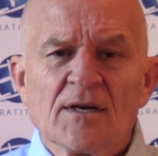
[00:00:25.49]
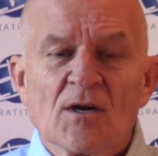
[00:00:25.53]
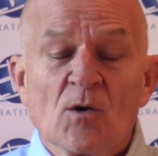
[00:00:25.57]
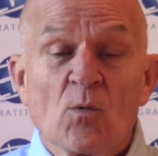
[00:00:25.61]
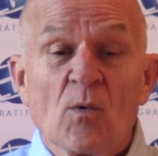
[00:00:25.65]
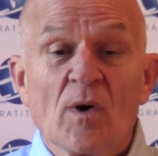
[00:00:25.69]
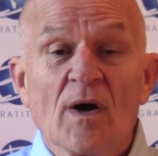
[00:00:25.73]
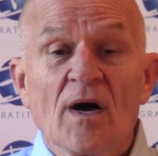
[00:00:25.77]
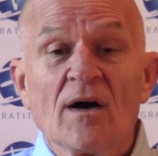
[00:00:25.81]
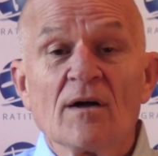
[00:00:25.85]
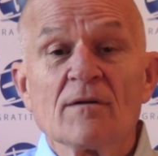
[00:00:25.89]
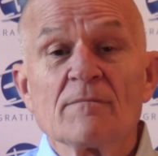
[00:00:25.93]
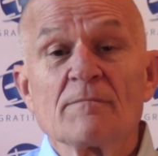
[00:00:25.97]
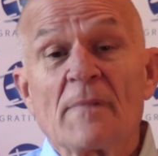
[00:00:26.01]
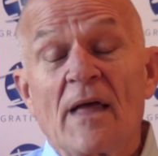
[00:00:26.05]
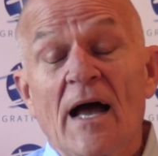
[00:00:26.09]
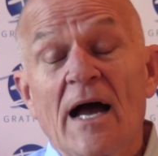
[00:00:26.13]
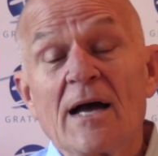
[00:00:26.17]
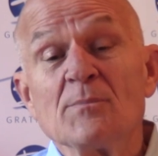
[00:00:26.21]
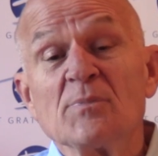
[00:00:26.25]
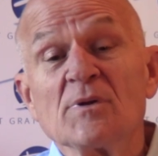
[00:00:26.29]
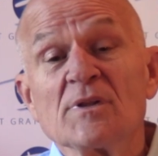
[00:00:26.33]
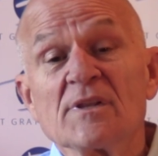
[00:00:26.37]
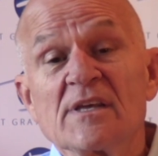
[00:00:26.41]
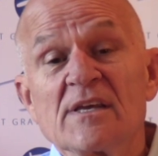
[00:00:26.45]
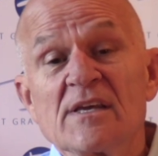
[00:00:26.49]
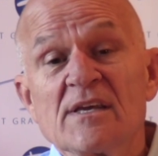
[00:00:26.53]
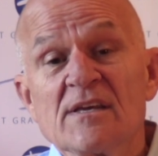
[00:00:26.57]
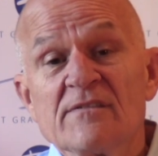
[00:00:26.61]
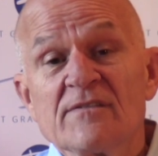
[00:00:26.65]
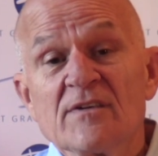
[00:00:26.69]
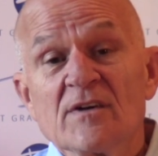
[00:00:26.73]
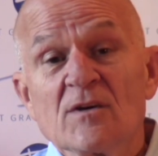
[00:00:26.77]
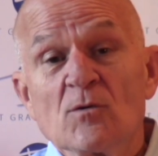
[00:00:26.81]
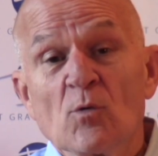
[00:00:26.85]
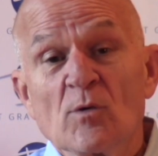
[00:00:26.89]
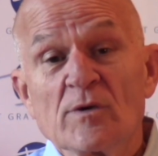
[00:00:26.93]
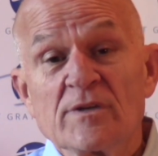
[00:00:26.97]
Well, I believe
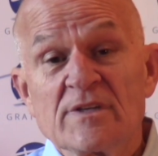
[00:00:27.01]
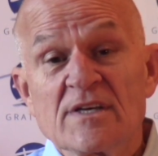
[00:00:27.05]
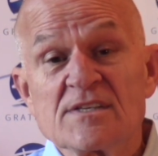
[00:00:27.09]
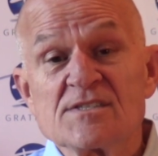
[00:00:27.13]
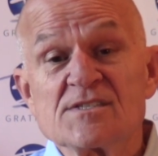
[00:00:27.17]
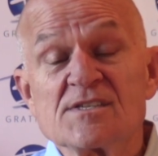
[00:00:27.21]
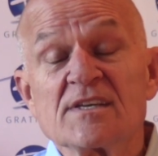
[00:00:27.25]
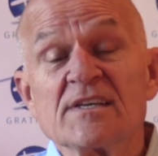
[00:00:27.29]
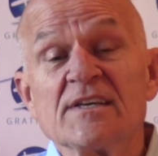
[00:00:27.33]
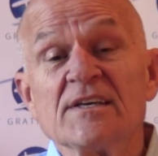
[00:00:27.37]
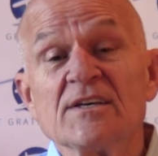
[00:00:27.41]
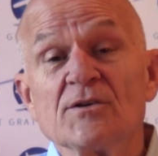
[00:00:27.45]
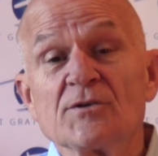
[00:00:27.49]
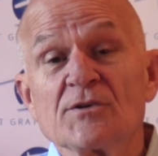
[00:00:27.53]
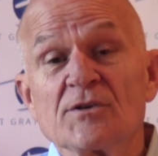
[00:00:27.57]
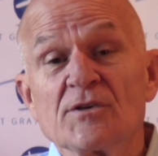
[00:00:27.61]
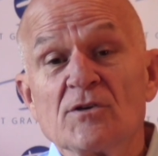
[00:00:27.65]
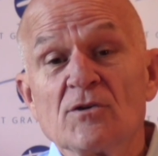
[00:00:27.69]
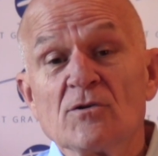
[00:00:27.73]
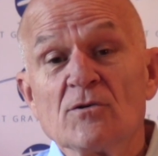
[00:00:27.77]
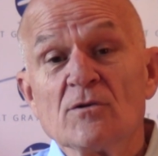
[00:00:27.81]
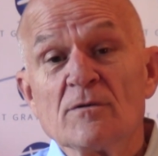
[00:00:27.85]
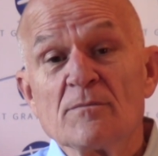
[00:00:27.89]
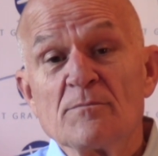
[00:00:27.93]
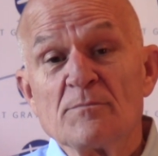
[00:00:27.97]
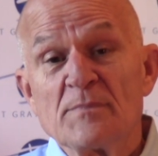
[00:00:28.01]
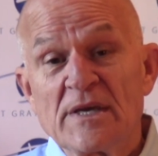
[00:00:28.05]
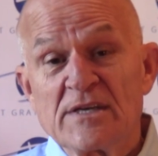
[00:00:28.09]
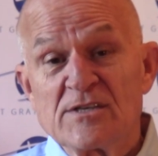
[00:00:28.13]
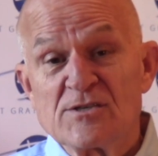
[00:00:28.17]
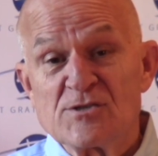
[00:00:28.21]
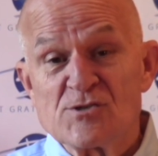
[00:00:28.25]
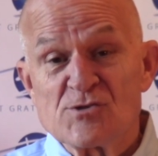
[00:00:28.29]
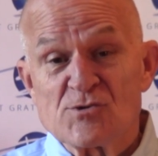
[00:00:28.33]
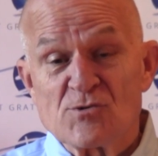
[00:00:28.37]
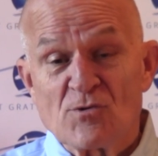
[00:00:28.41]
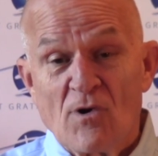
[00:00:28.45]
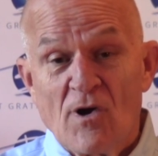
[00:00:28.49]
what doesn't kill you makes
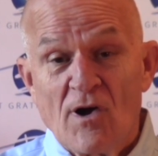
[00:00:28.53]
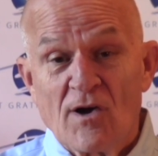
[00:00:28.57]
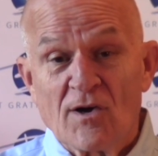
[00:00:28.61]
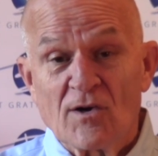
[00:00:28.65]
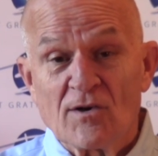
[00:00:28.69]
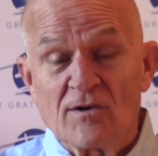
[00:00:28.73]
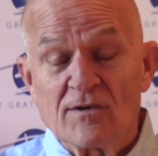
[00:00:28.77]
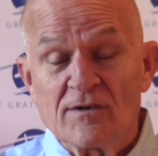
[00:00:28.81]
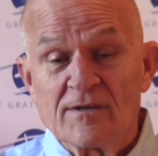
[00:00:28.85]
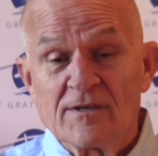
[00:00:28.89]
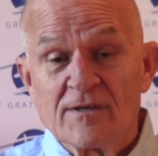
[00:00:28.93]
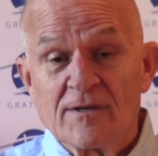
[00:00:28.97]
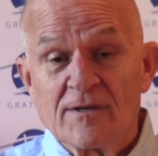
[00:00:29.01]
you stronger.